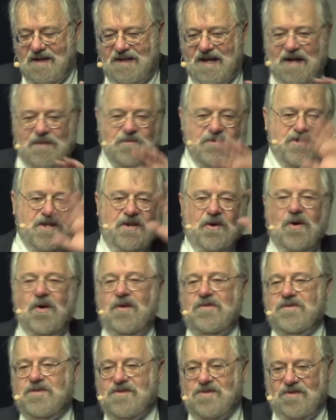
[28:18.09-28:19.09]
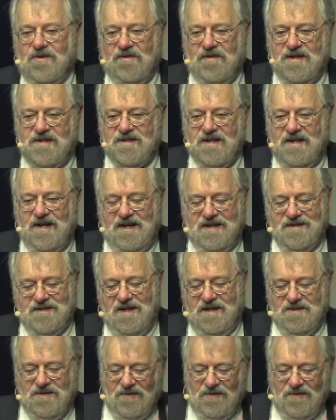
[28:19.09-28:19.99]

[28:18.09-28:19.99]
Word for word: And that was in all the stories the next day.